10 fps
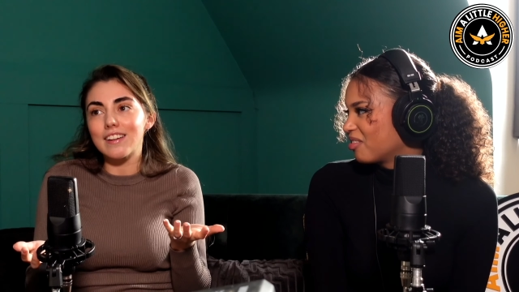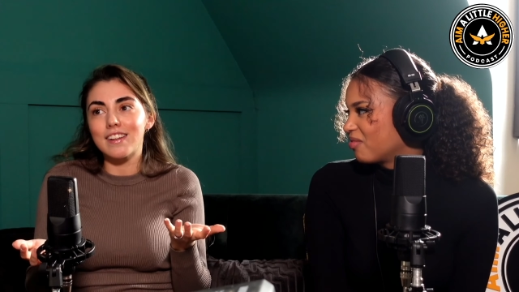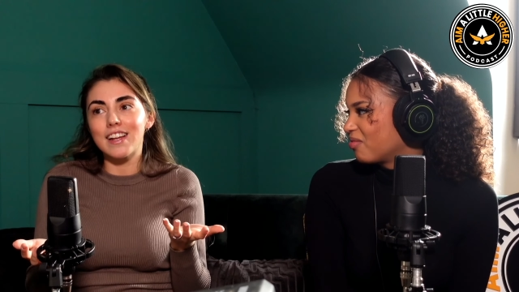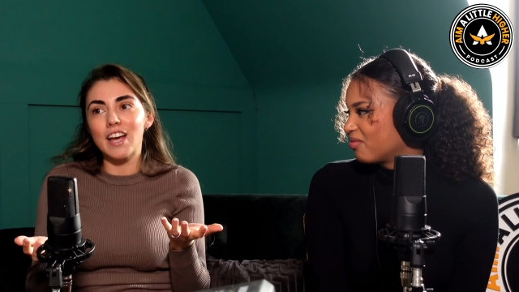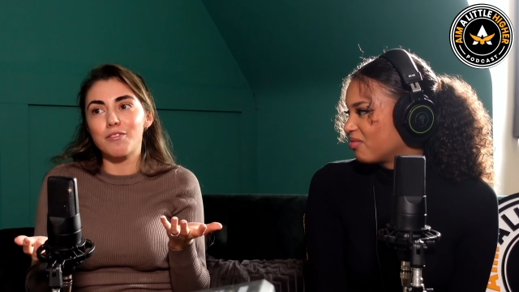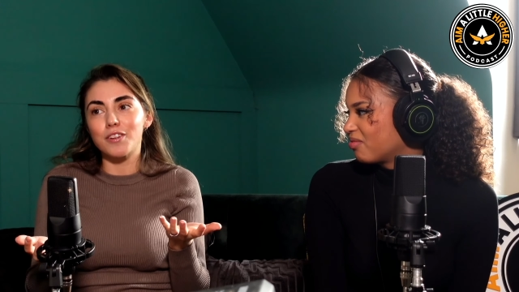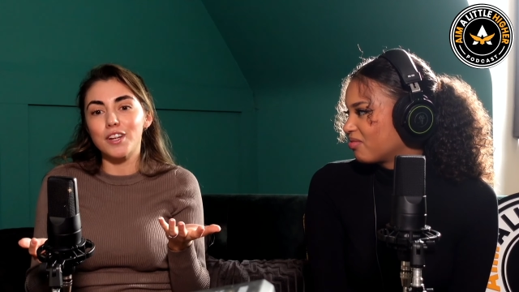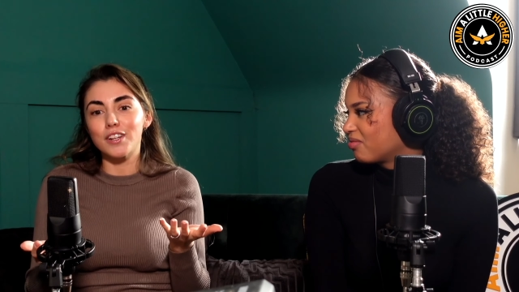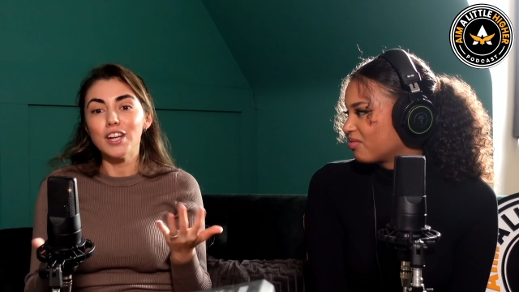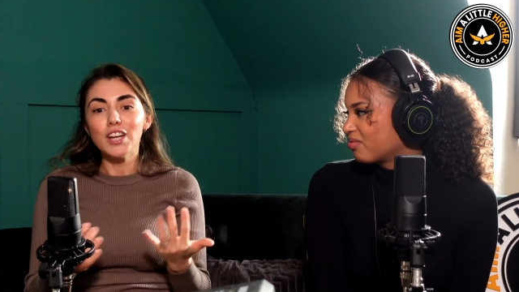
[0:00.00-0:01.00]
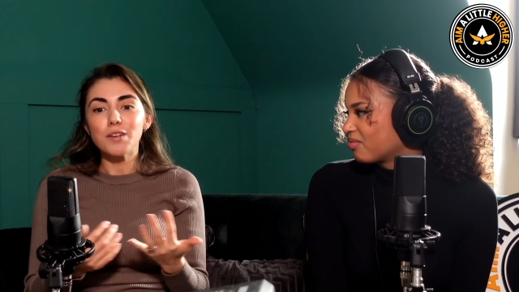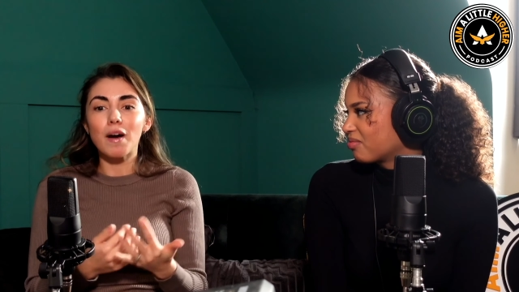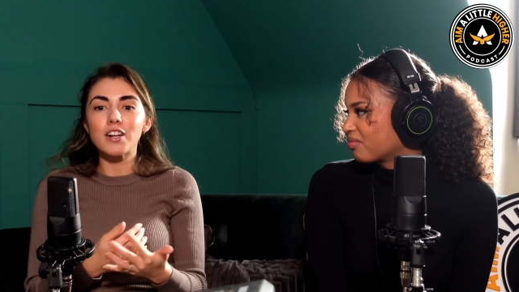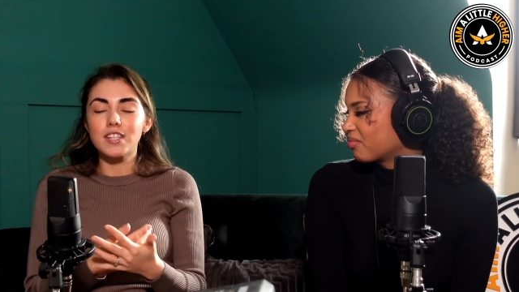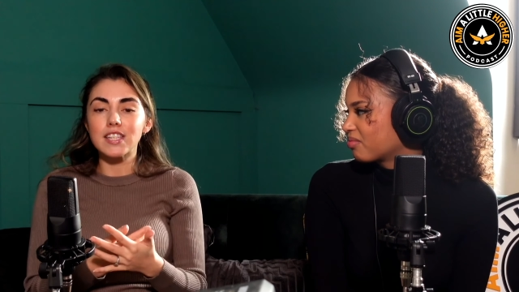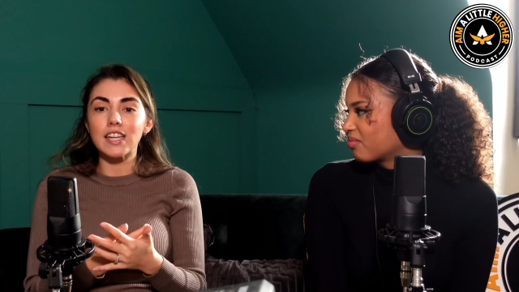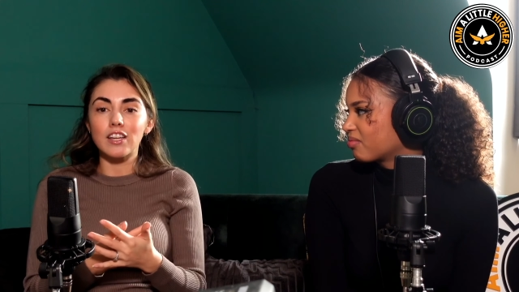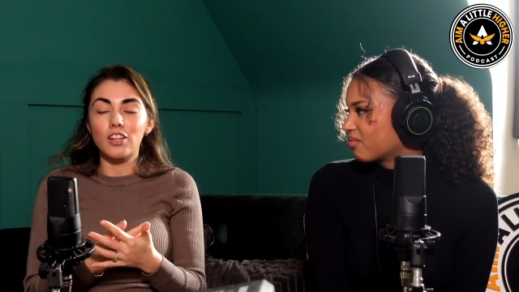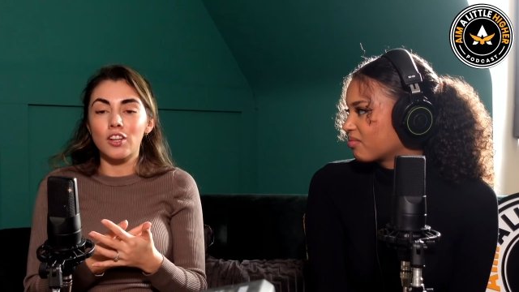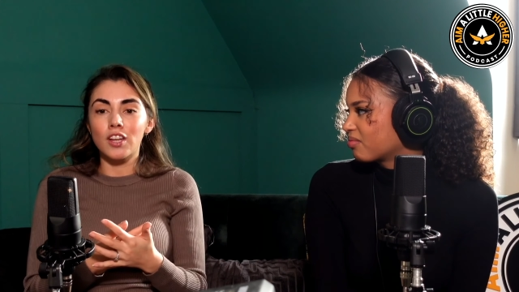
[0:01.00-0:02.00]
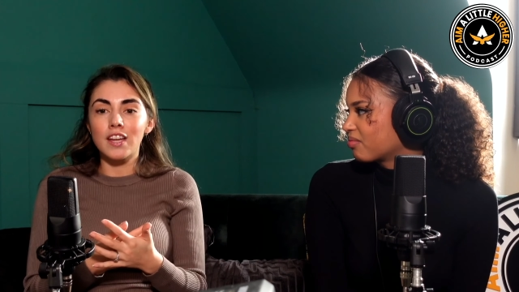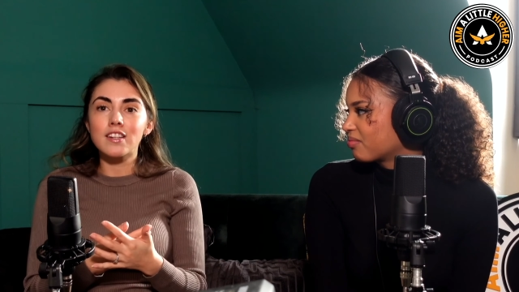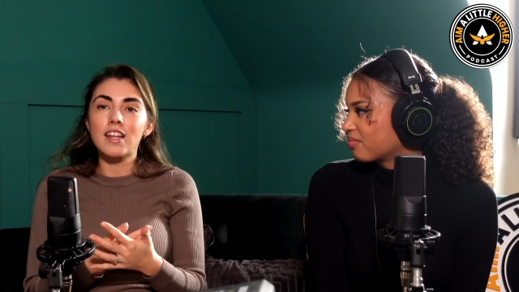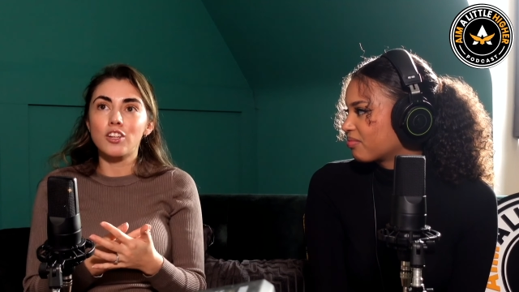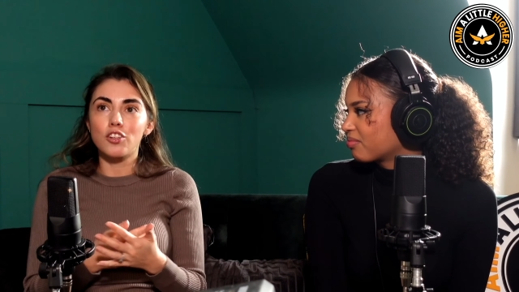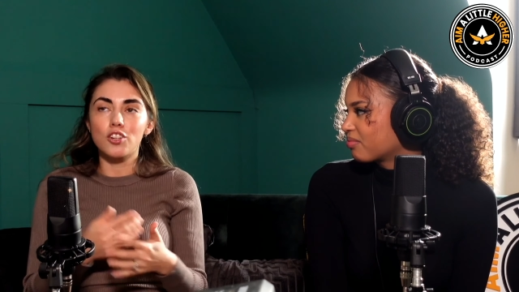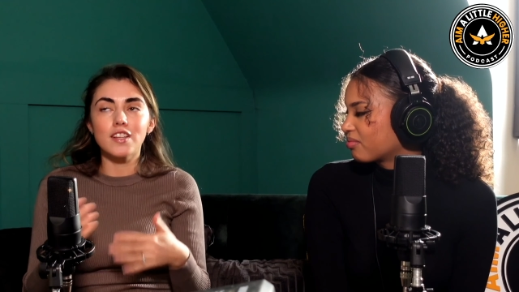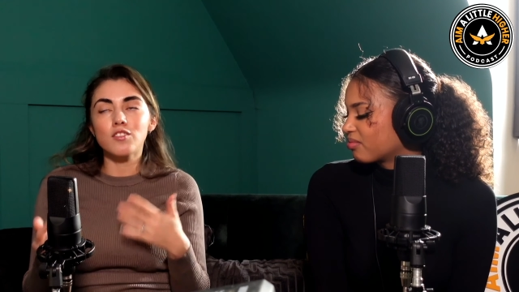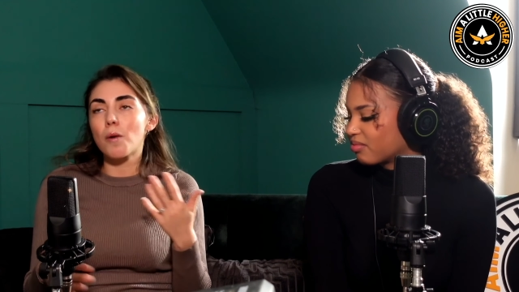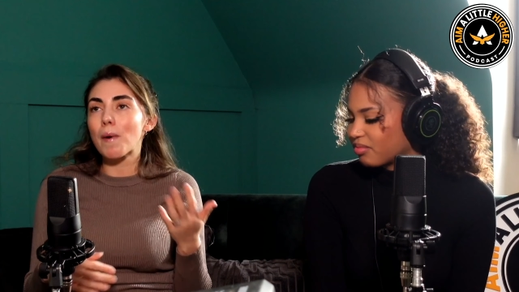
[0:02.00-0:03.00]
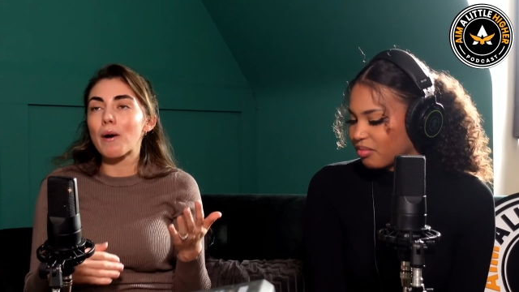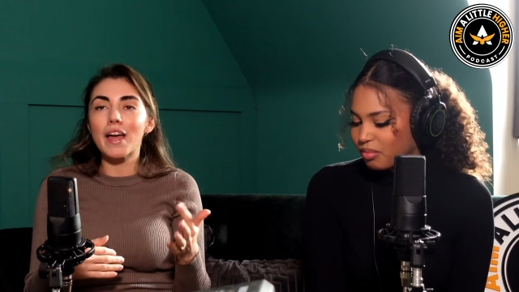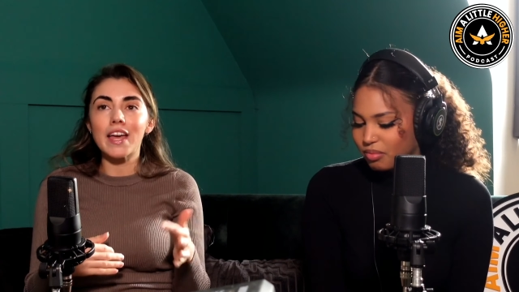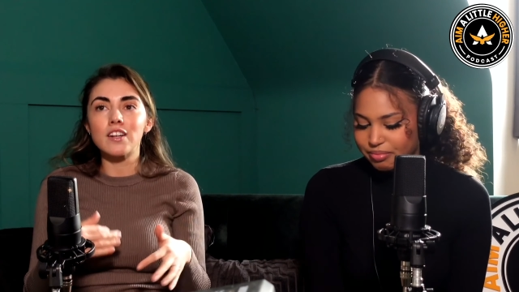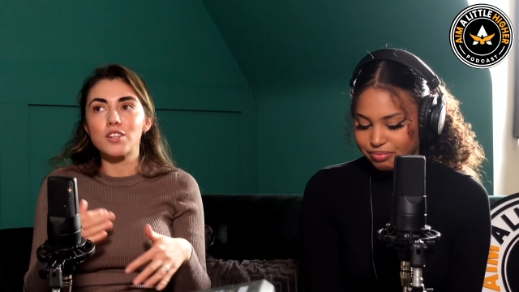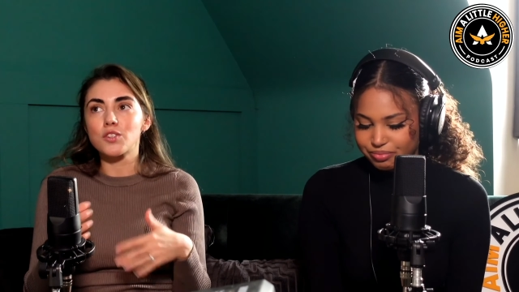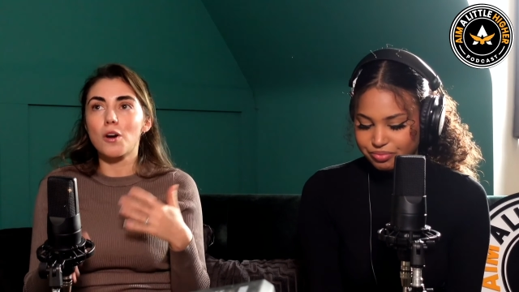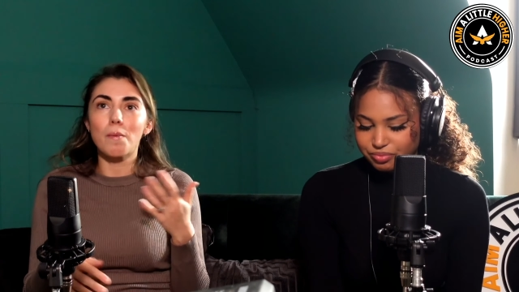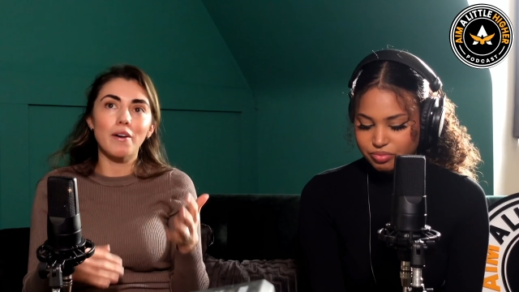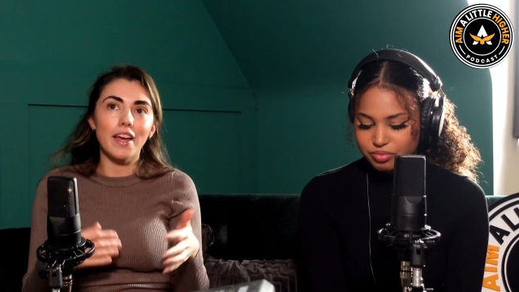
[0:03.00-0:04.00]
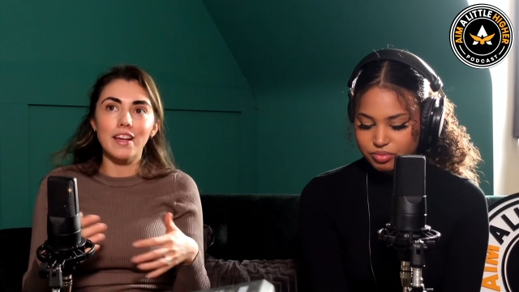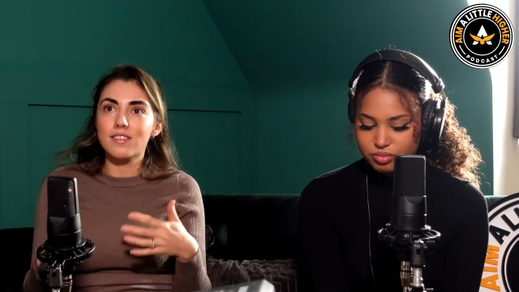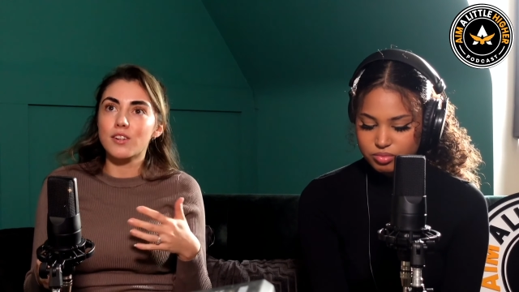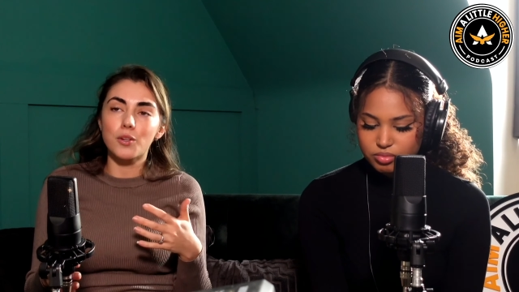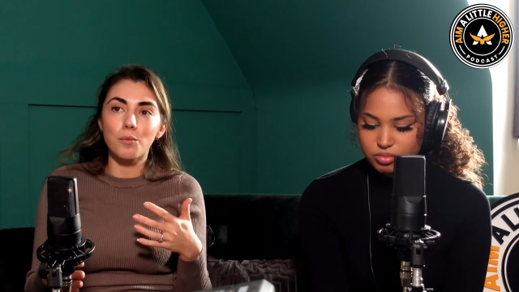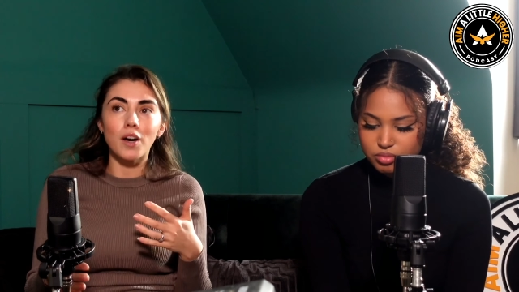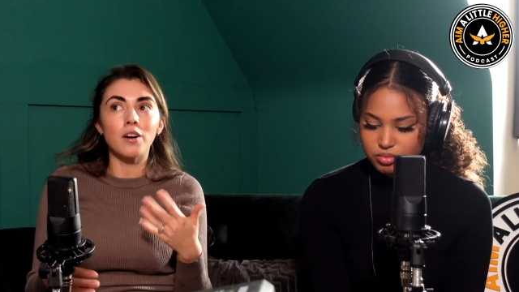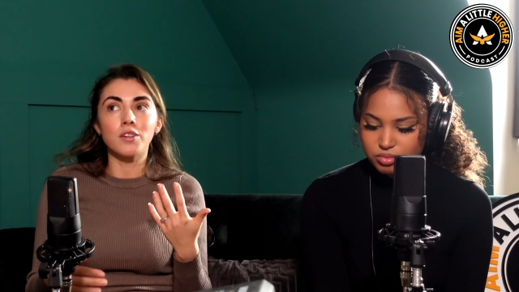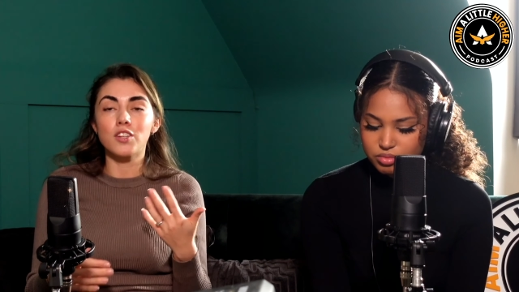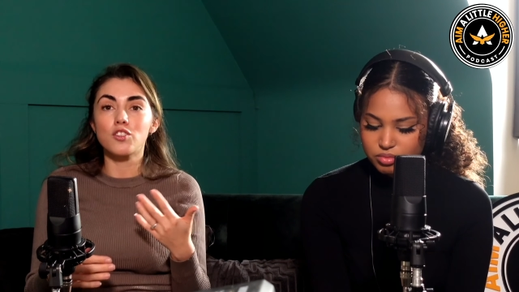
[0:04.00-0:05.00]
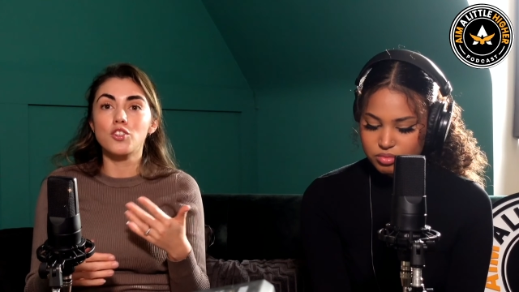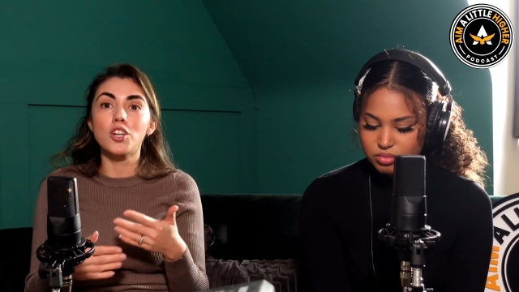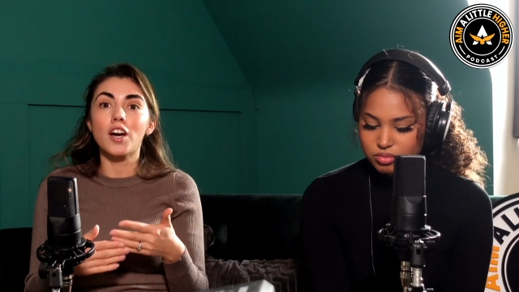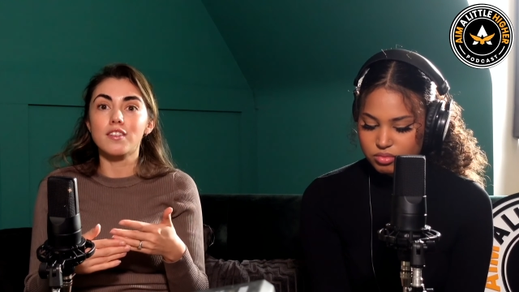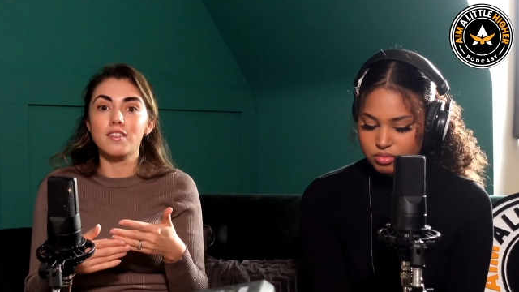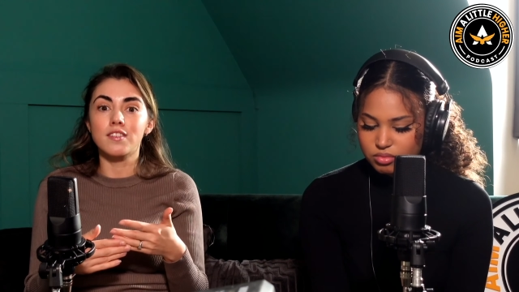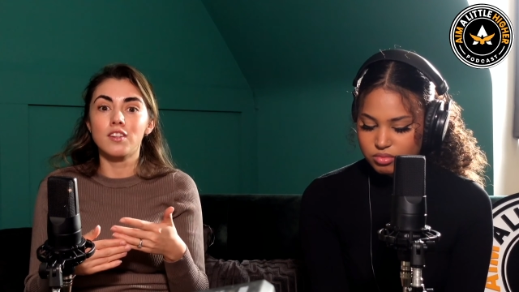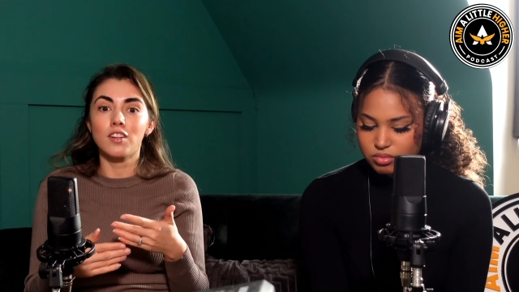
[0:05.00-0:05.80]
Speaker 1: 11. Yeah. But I just think it it's not about age. It's not about getting to know the world. It's just